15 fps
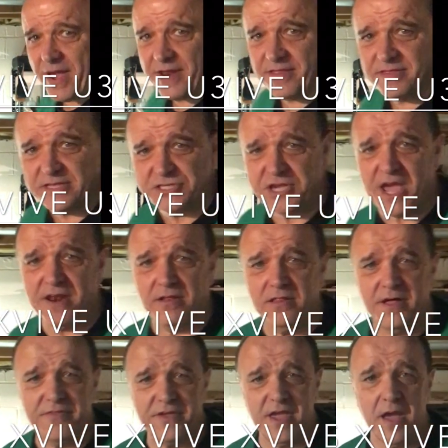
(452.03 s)
out of the channel
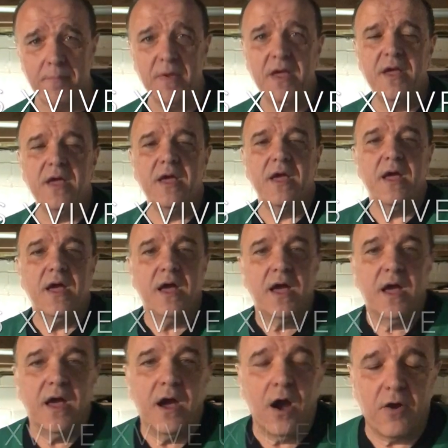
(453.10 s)
on the end.
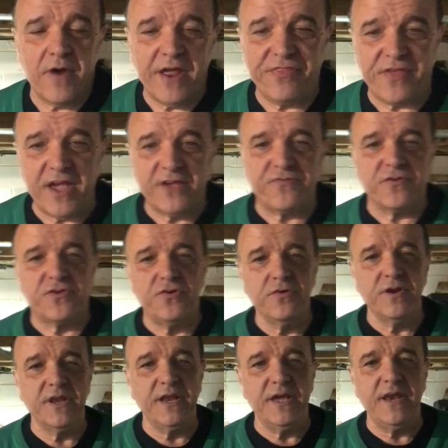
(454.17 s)
All right, thanks for
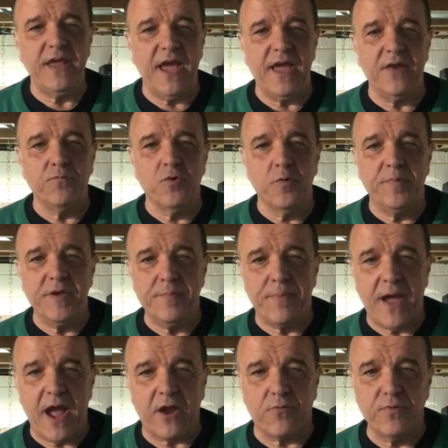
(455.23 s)
tuning in, and we'll be
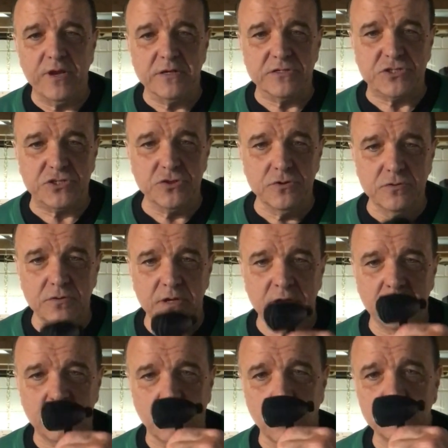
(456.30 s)
back real soon.
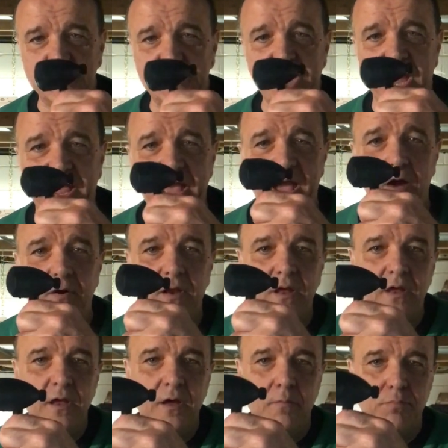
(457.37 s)
Go check out
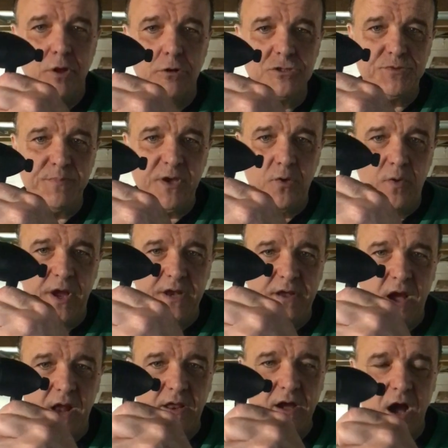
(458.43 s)

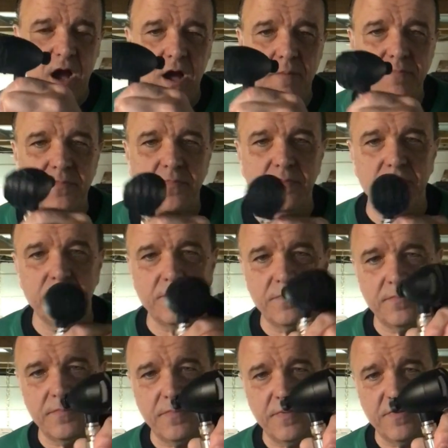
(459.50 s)
blowsmeaway.com
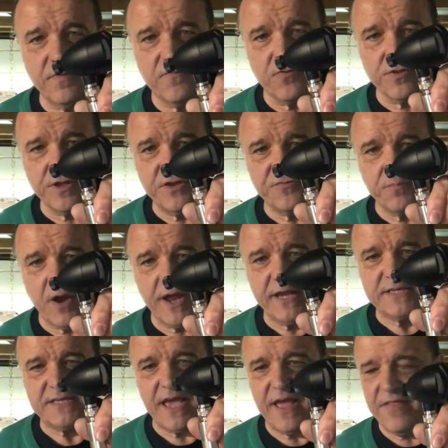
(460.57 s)
for these
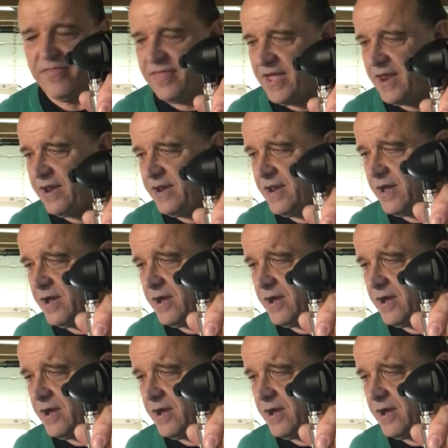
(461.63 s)
mics, and then